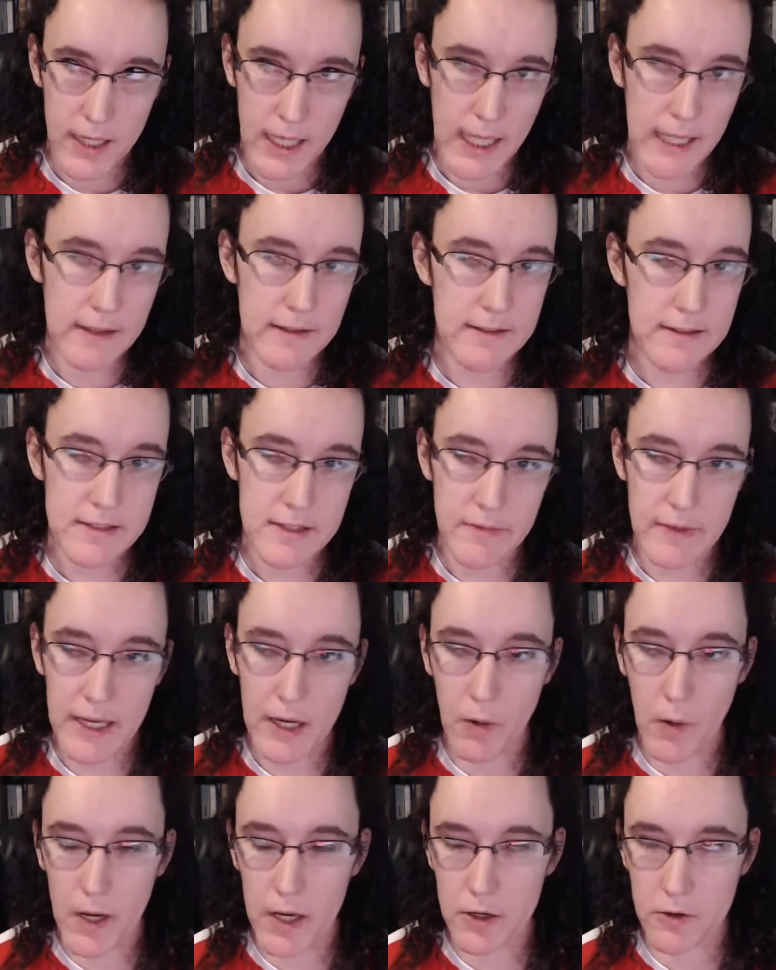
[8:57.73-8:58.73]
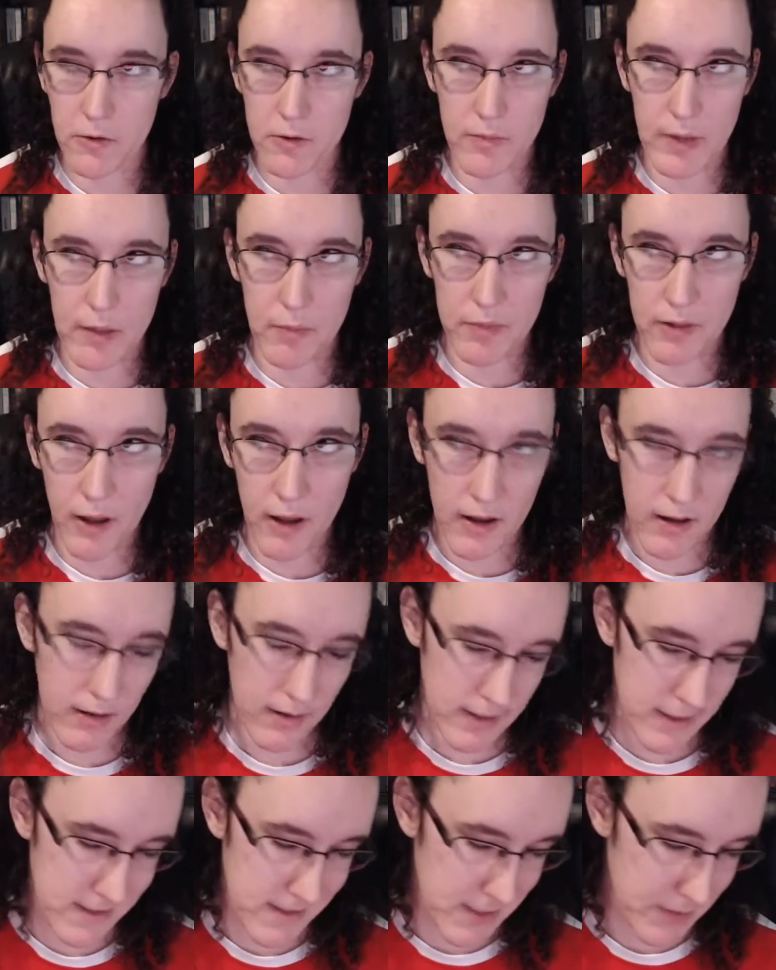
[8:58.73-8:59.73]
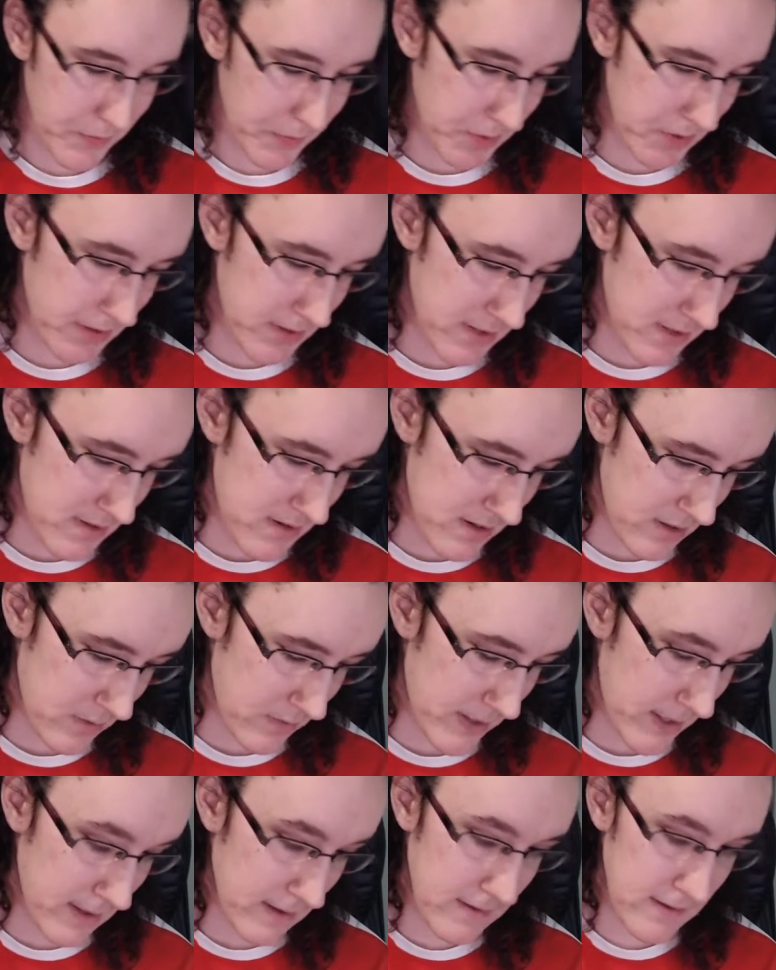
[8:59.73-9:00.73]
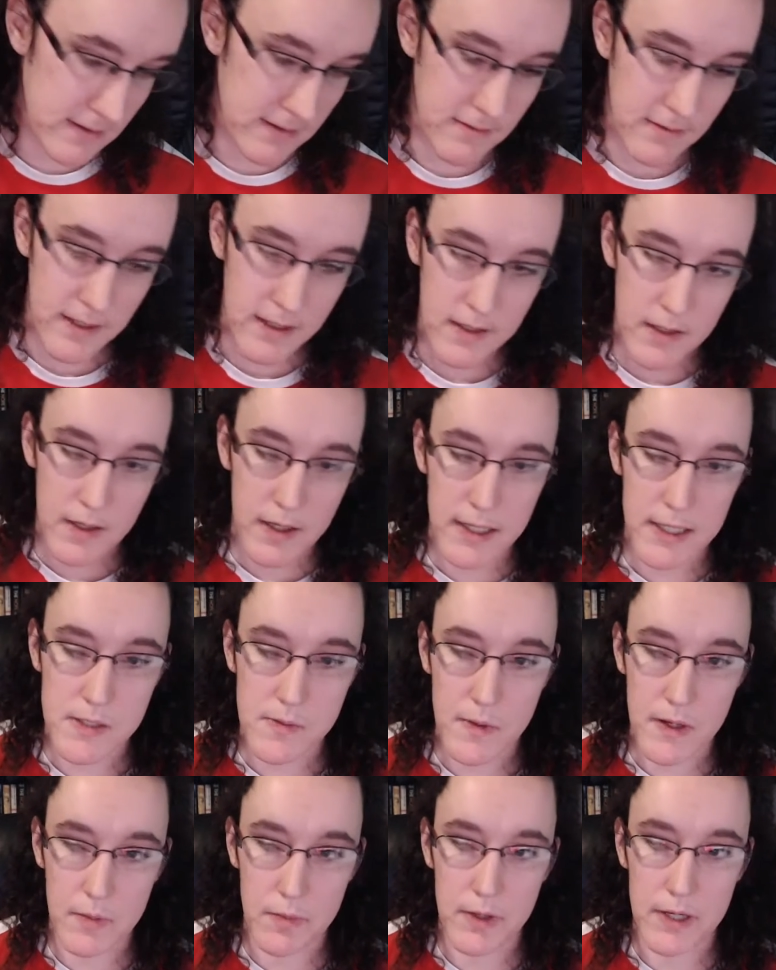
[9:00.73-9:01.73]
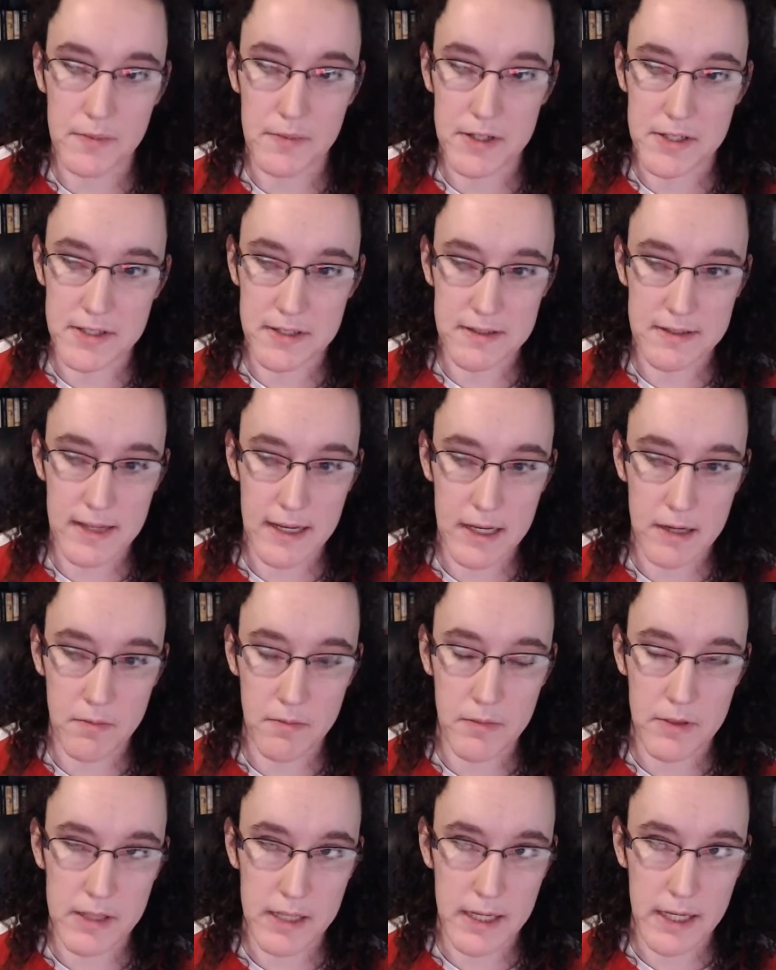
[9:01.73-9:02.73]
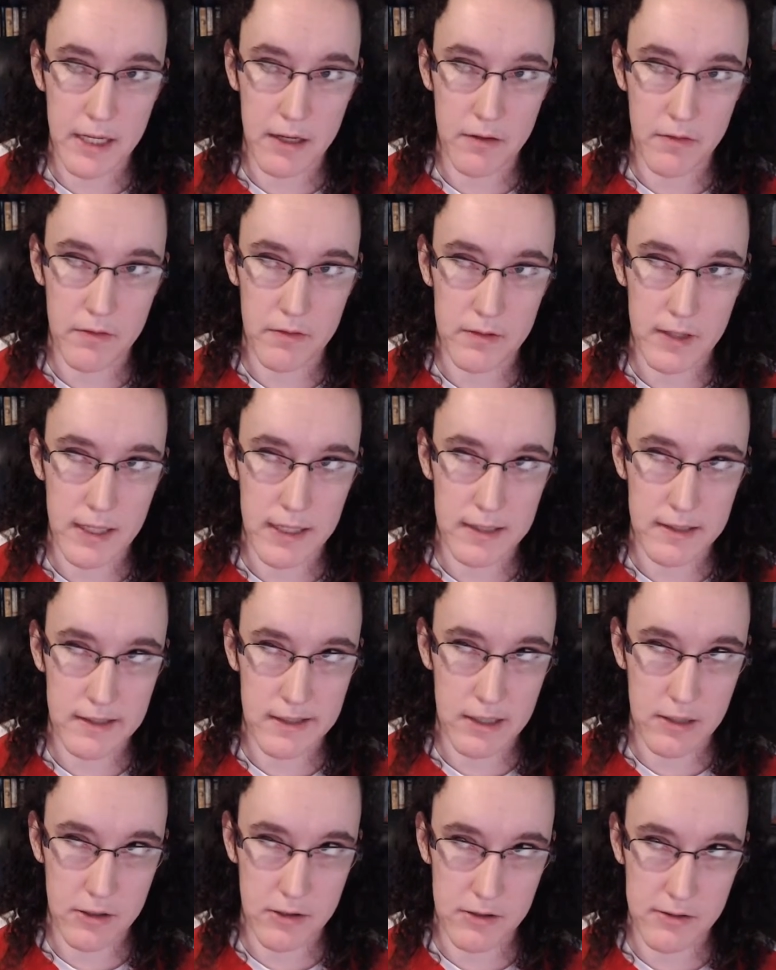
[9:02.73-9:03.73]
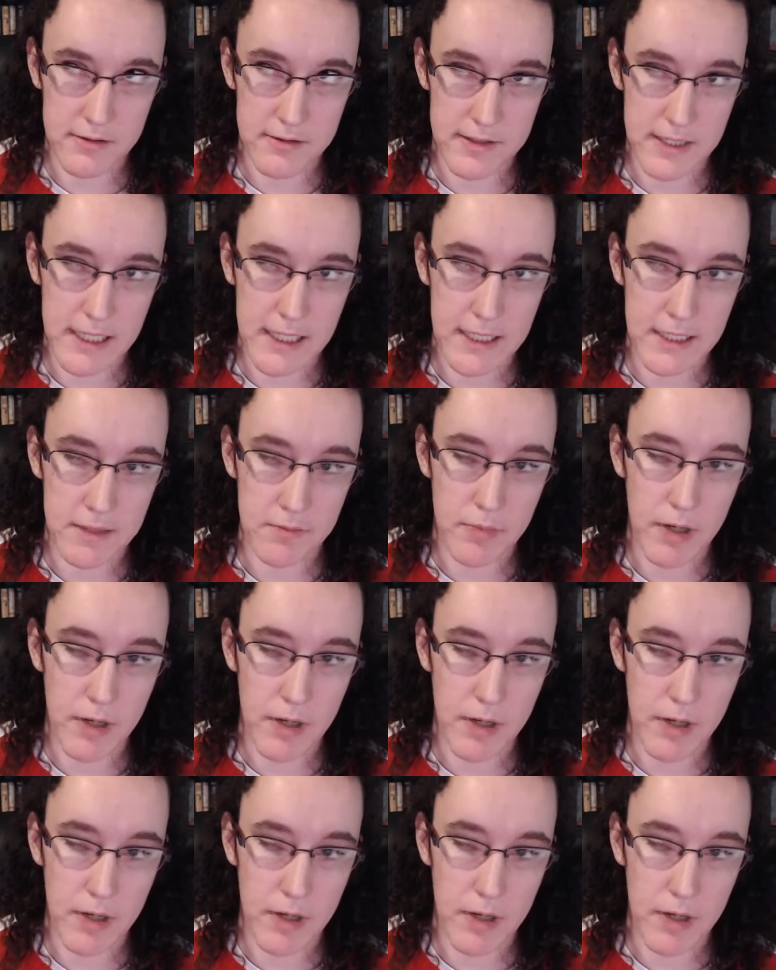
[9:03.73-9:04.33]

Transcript: And this is something I want to do with my blog at some point this year, because it's been pretty much the same thing for like years, and it